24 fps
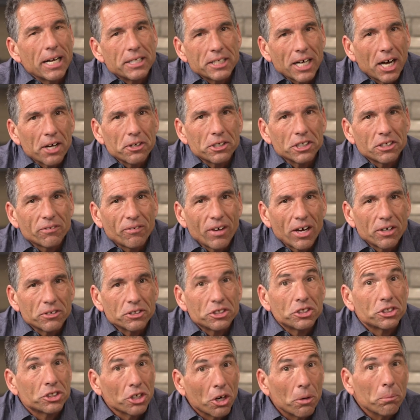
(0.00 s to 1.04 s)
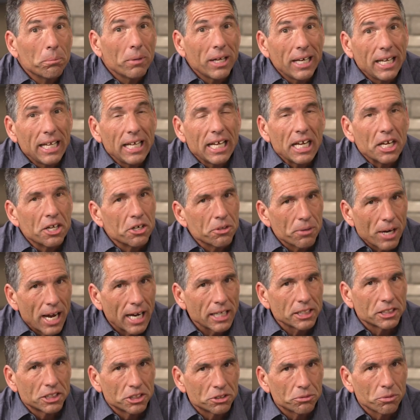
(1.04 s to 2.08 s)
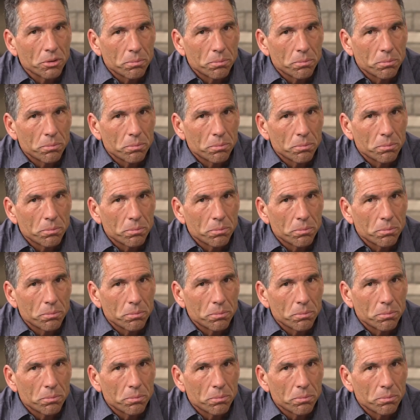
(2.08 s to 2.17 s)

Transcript: daughter has found so many interactions